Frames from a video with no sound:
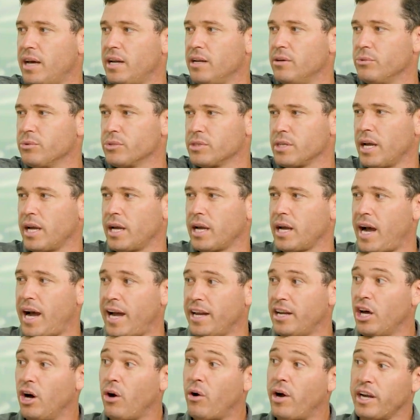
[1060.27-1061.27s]
It was like, I
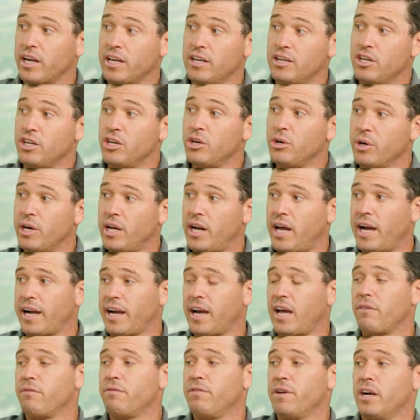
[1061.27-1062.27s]
know I can do it. I
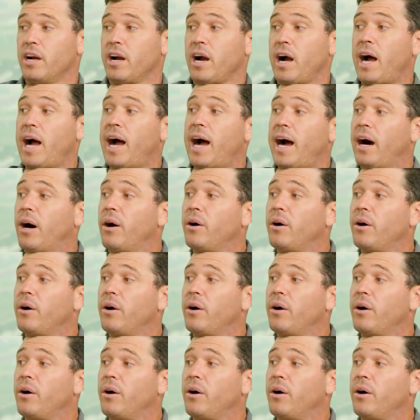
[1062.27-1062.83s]
got to figure out how.